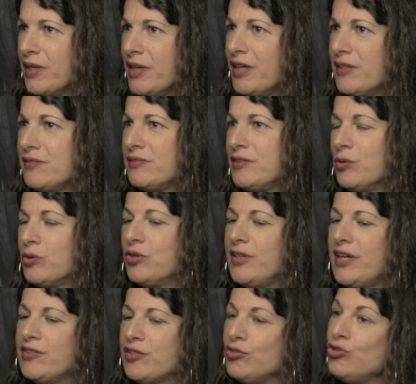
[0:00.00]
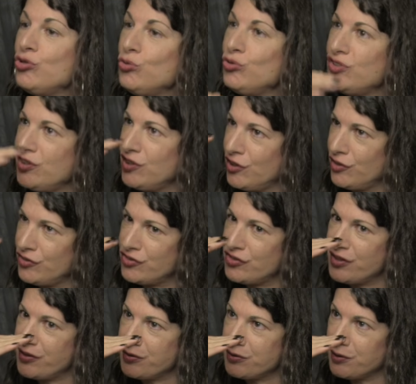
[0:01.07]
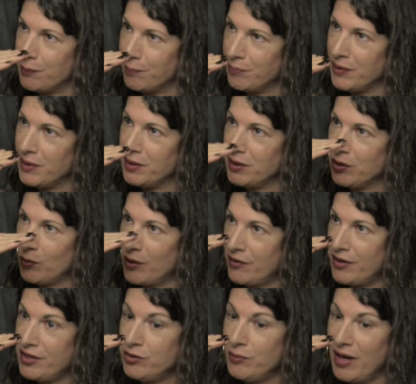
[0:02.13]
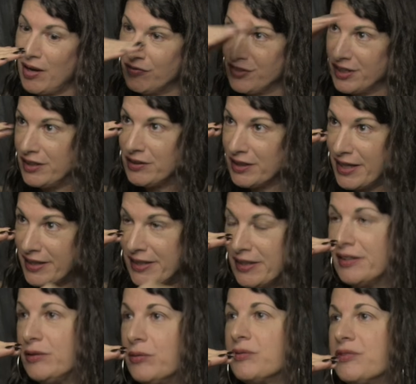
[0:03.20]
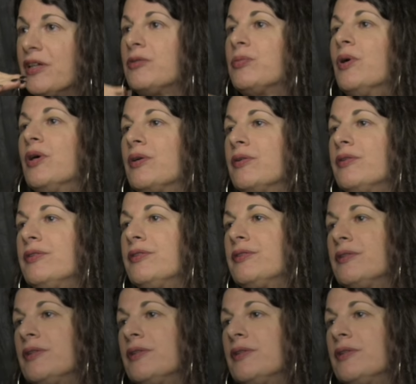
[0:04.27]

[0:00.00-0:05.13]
it still creates a two-tiered system wherein you have legal and illegal sex workers.